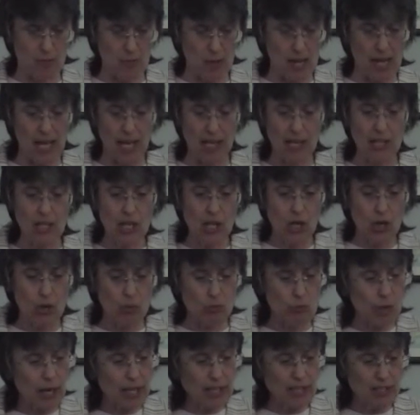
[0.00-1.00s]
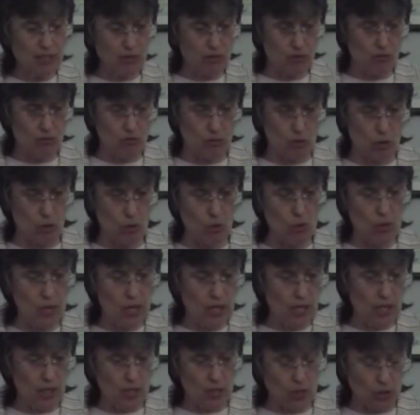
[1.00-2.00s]
of Armagh, right
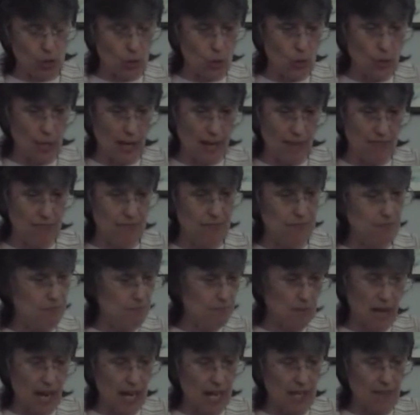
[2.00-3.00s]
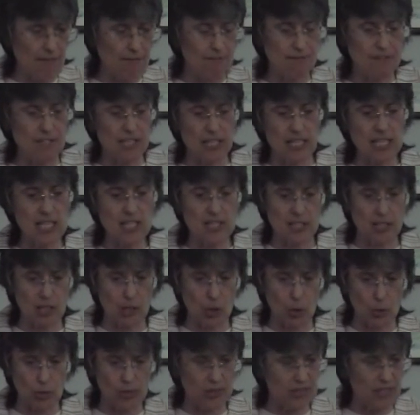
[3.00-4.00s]
through to, and I have
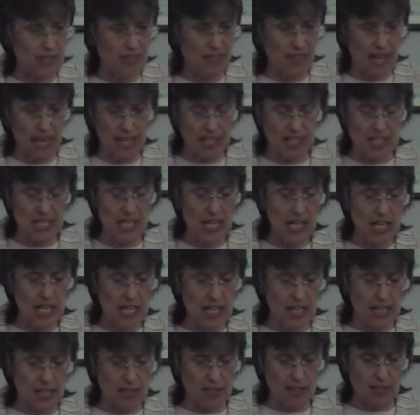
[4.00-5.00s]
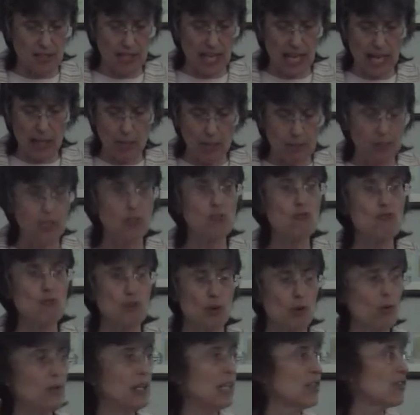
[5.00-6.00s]
deleted loads in that, it's galloping
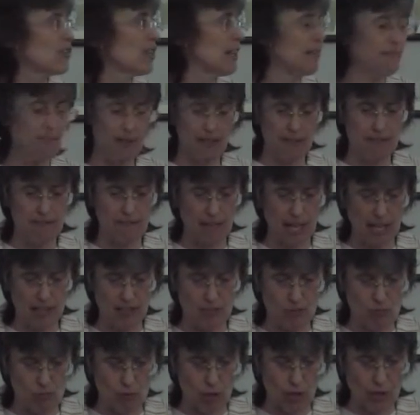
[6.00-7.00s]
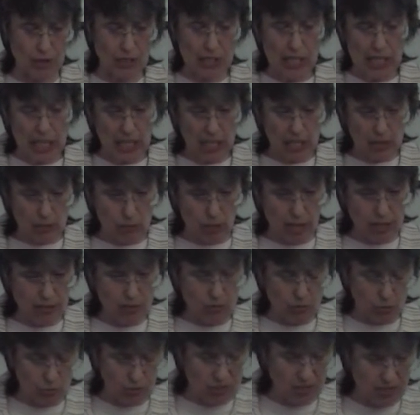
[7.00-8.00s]
through, literally very fast run,
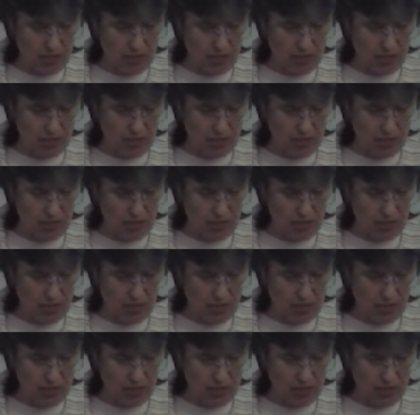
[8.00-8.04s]
right to the